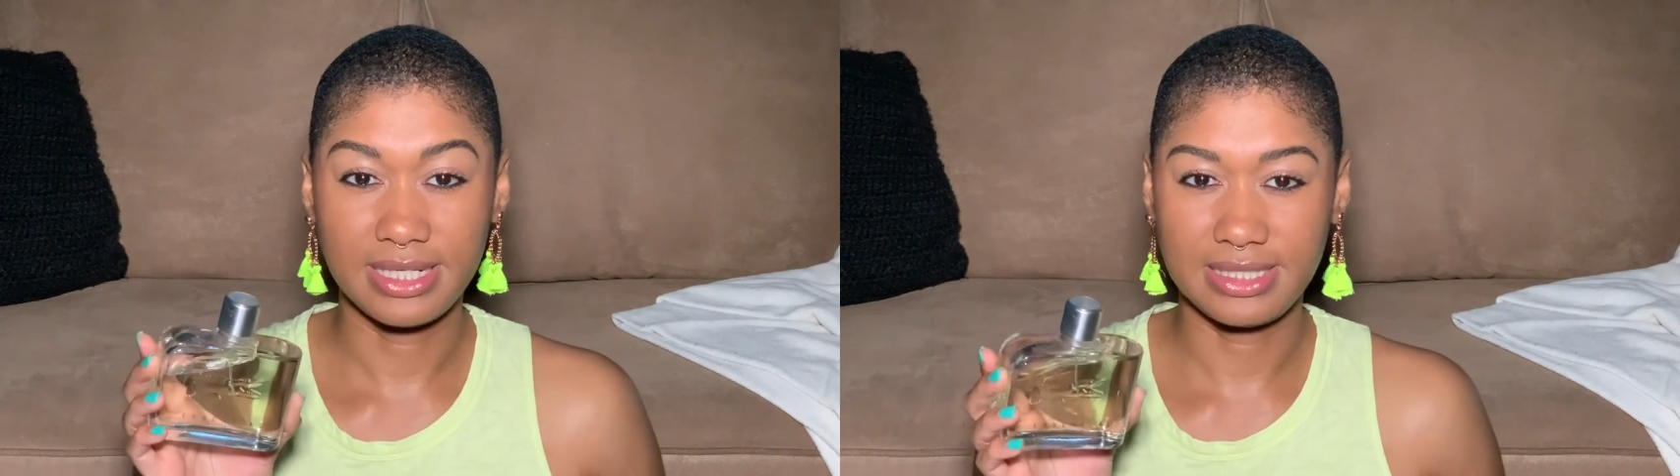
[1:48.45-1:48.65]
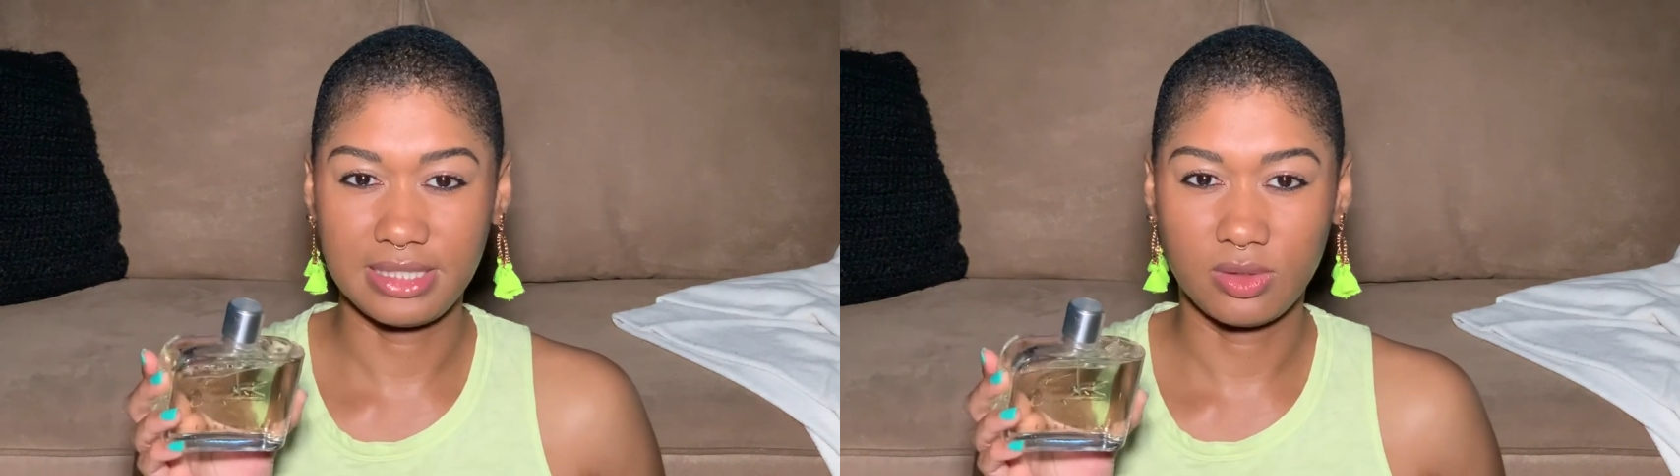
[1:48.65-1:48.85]

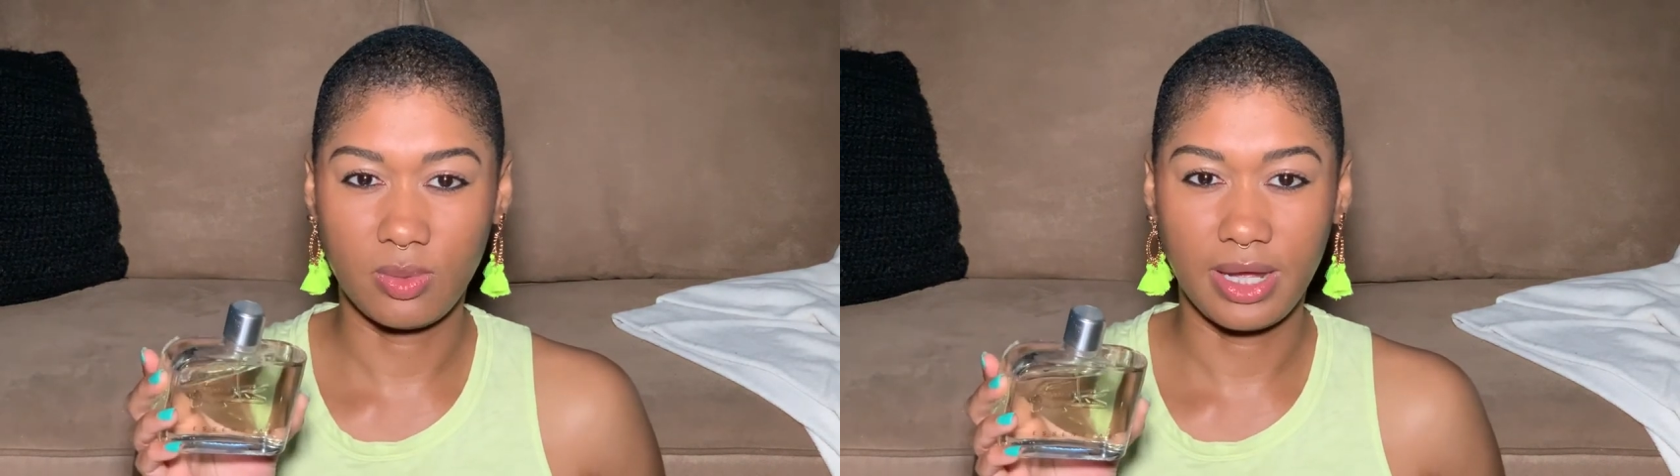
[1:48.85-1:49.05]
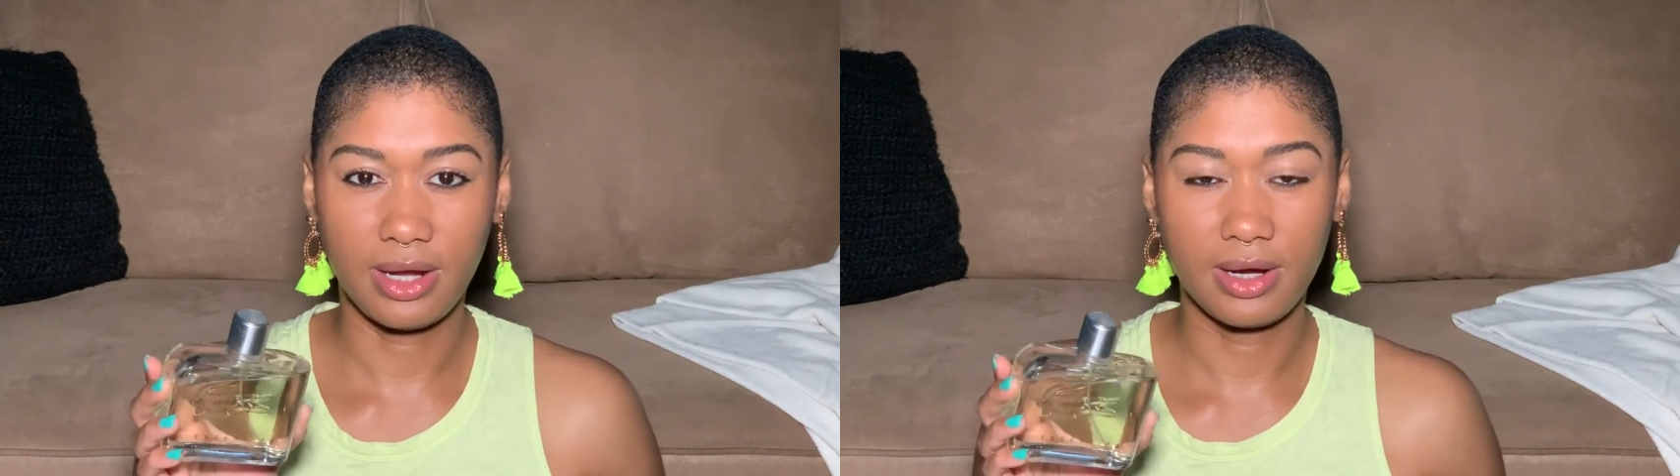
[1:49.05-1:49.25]
easy to
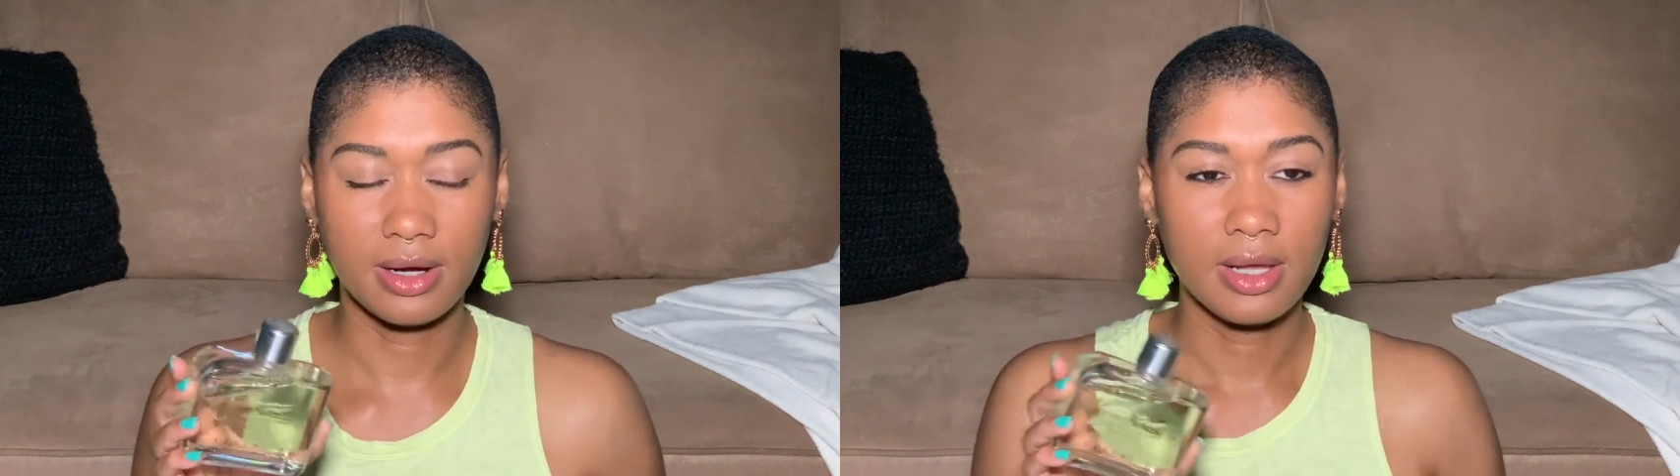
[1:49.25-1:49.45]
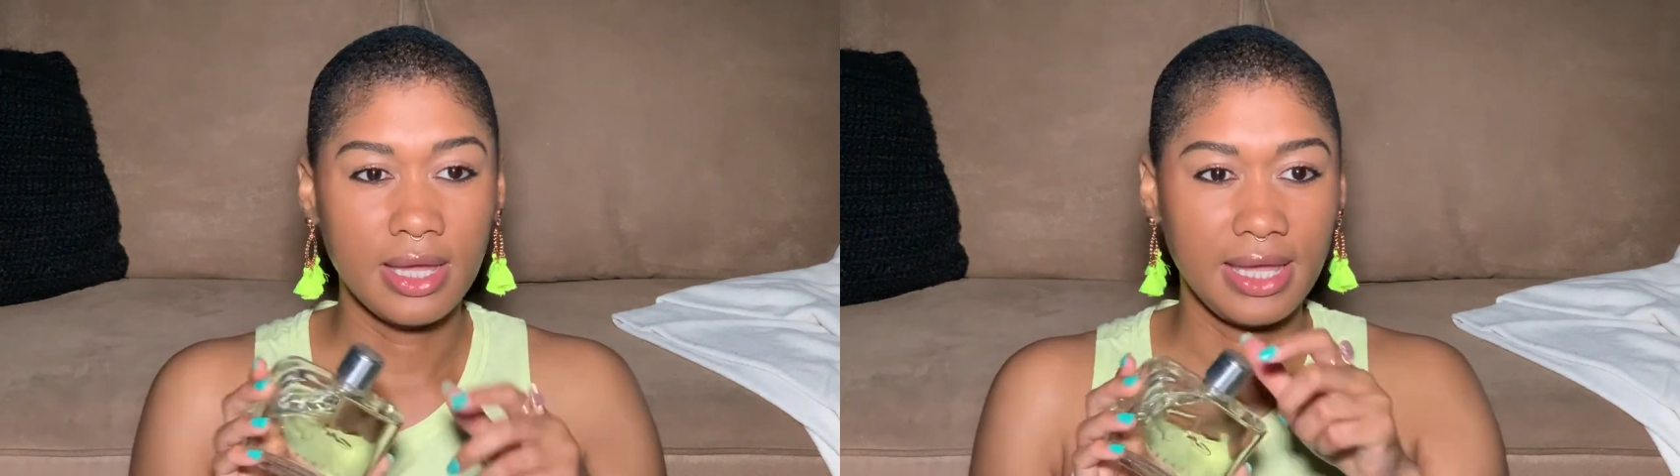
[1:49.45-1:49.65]

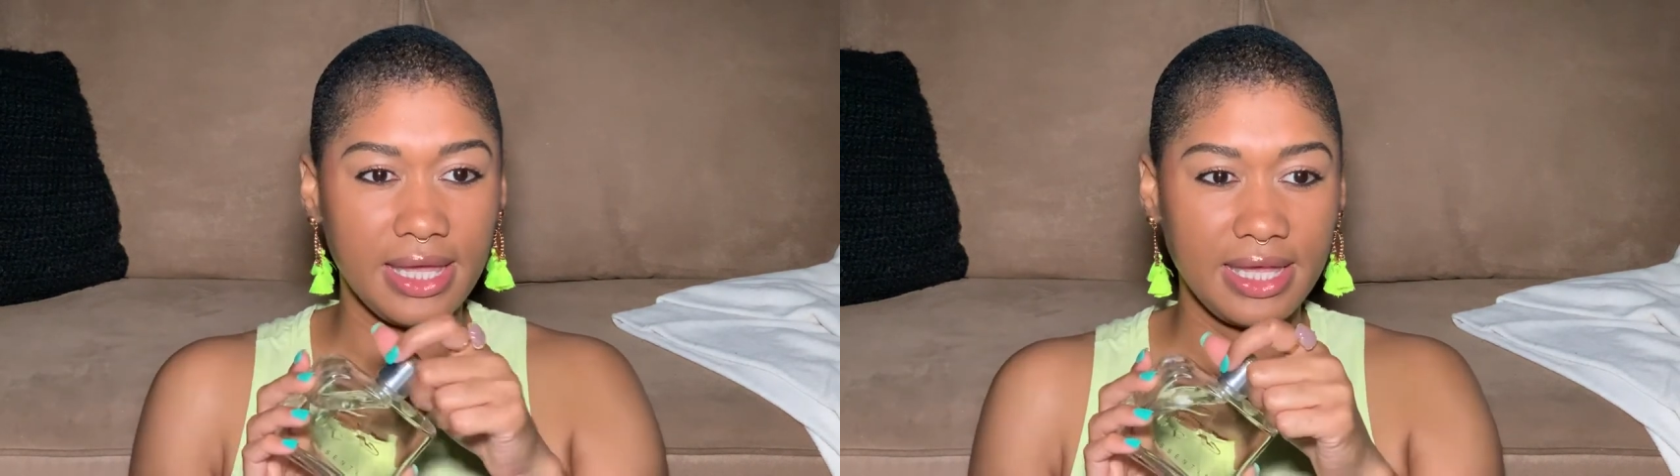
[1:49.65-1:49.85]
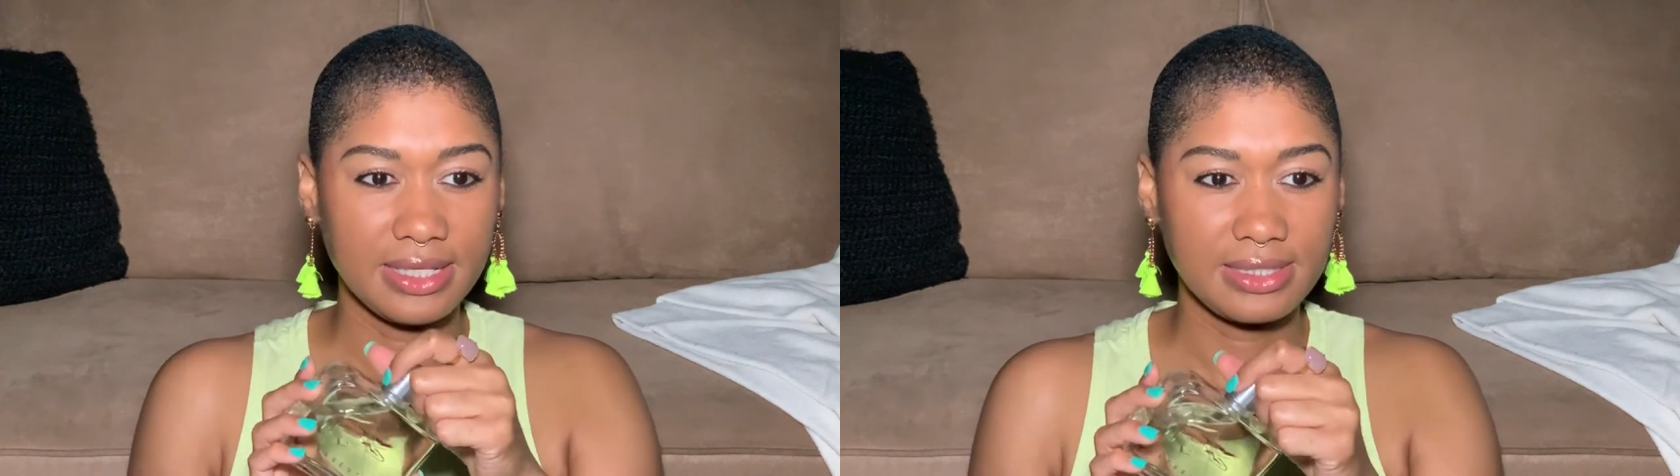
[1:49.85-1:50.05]
wear.
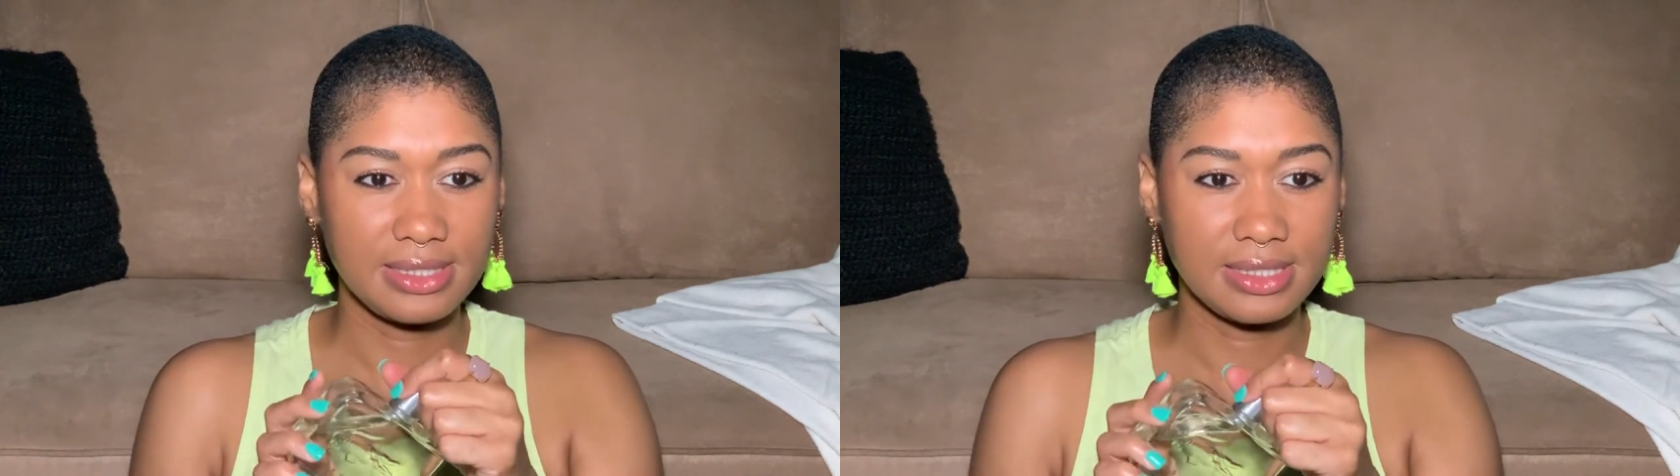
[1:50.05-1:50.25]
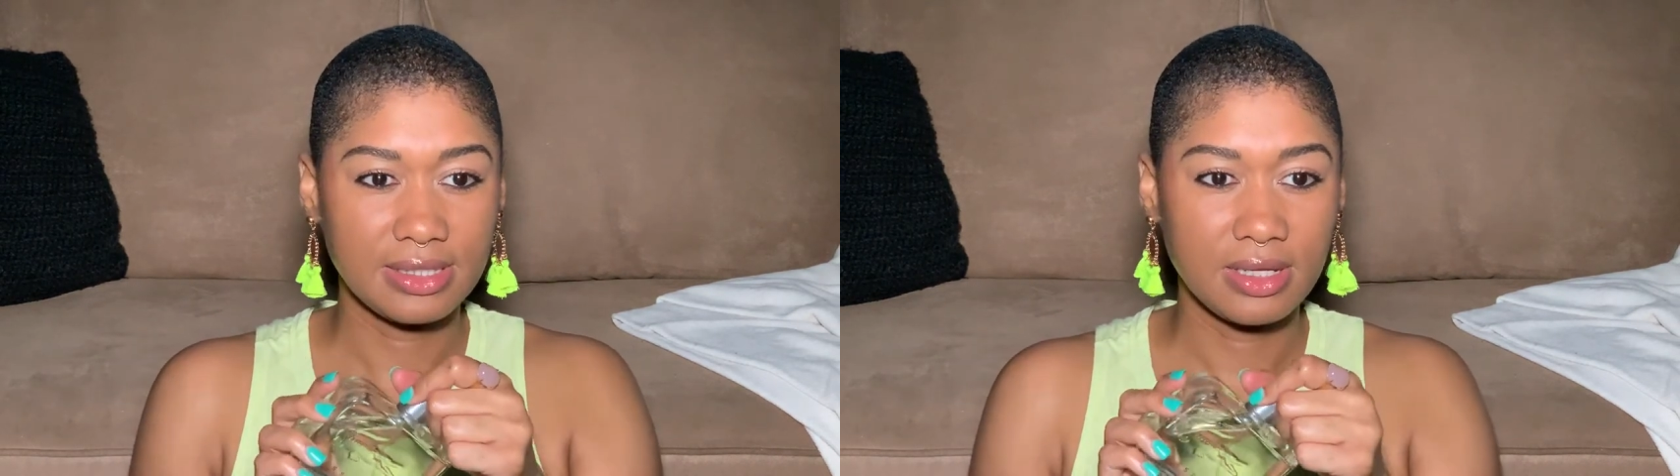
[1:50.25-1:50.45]

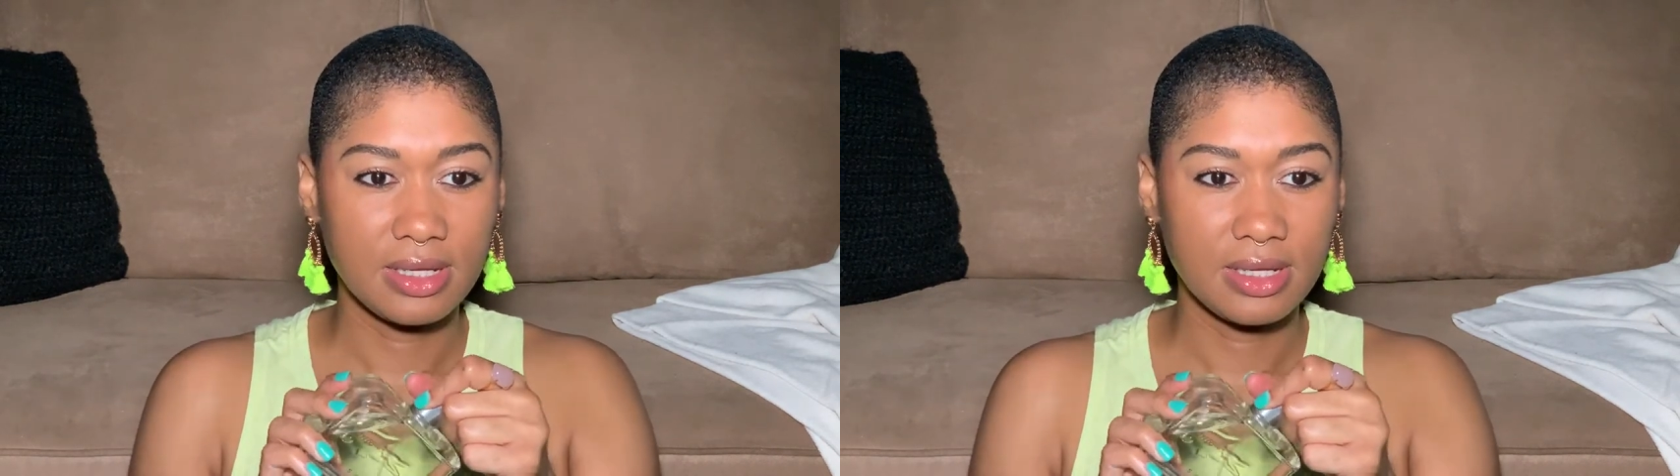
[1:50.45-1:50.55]
It's